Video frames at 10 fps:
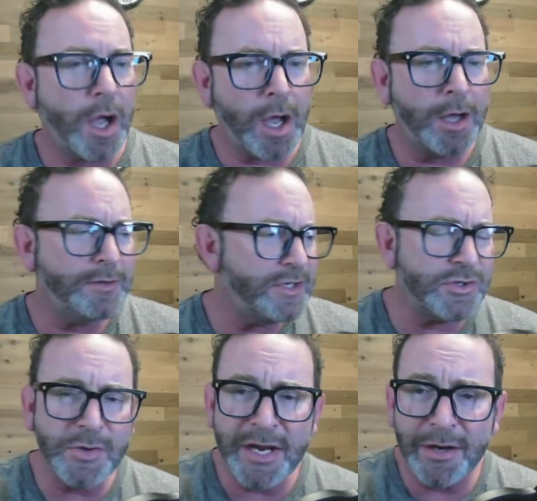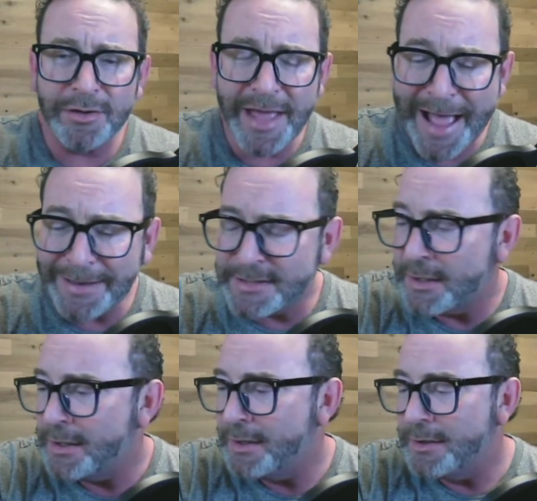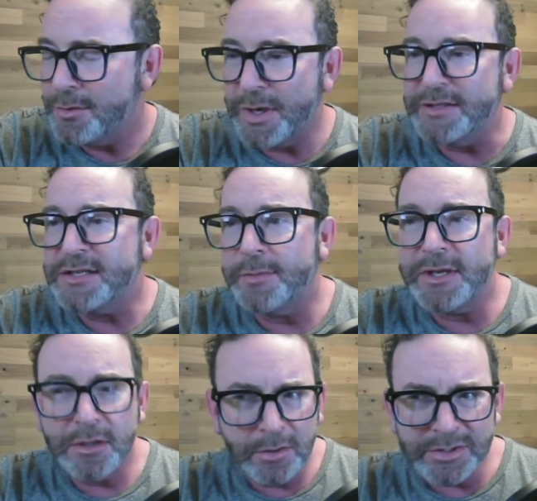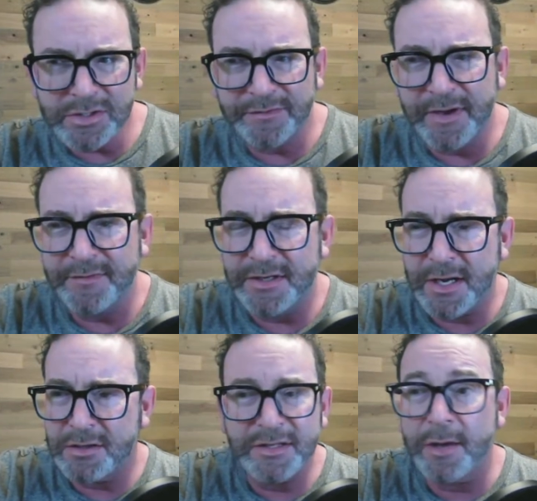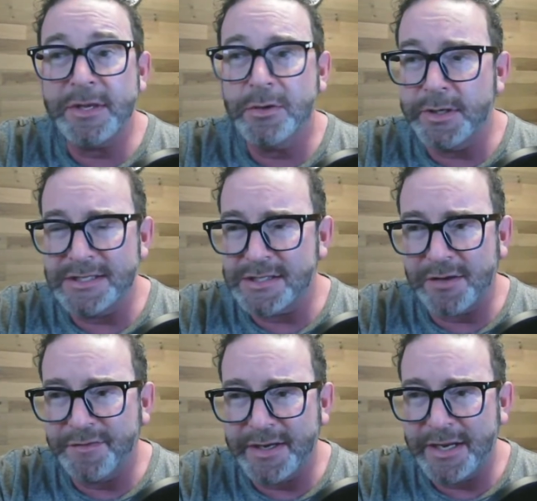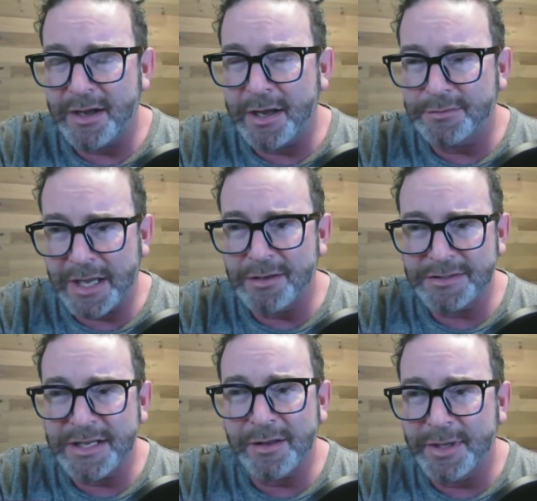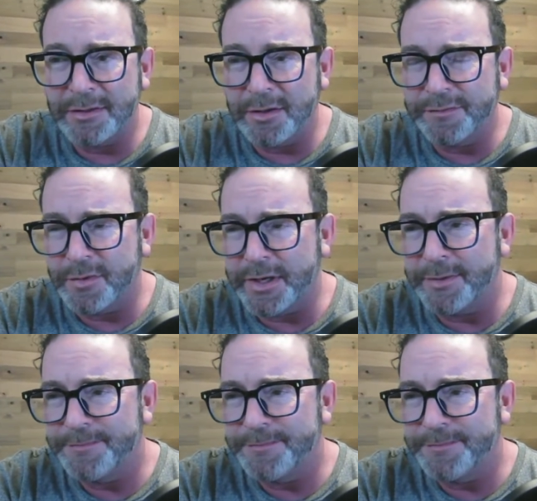Oh, did you hear that? Wait, tell me, who is your favorite doctor? Tell me who it is. I'll find out. I'll tell him hello for you.